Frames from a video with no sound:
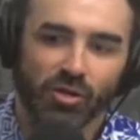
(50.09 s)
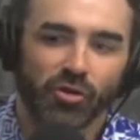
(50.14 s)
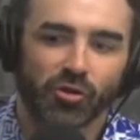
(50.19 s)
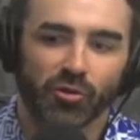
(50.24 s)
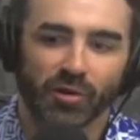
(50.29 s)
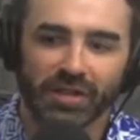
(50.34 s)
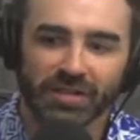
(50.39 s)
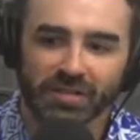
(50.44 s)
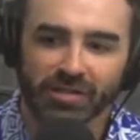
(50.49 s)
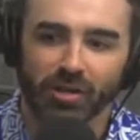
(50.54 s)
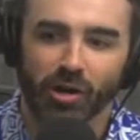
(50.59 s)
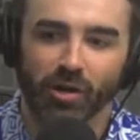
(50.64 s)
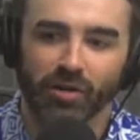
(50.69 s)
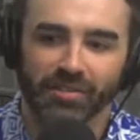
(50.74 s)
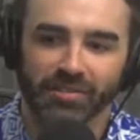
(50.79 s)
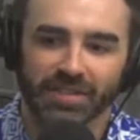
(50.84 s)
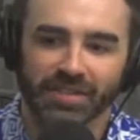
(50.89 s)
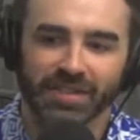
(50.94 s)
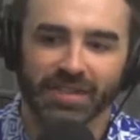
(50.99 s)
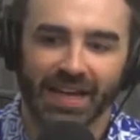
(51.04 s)
Chris
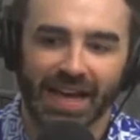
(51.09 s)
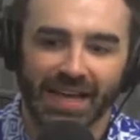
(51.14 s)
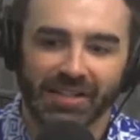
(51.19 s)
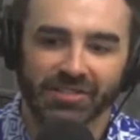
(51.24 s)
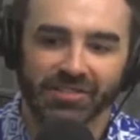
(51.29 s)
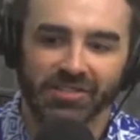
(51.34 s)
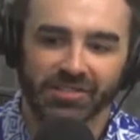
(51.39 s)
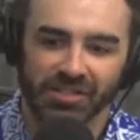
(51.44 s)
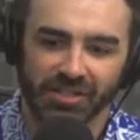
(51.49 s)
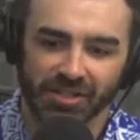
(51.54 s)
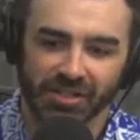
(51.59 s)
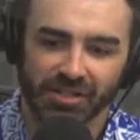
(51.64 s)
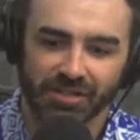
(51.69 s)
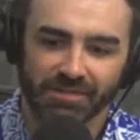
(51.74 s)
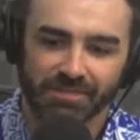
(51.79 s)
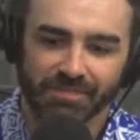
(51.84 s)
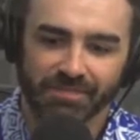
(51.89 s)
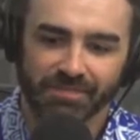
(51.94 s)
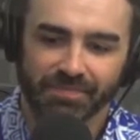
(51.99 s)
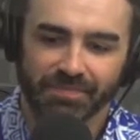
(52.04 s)
Carson last
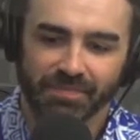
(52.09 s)
year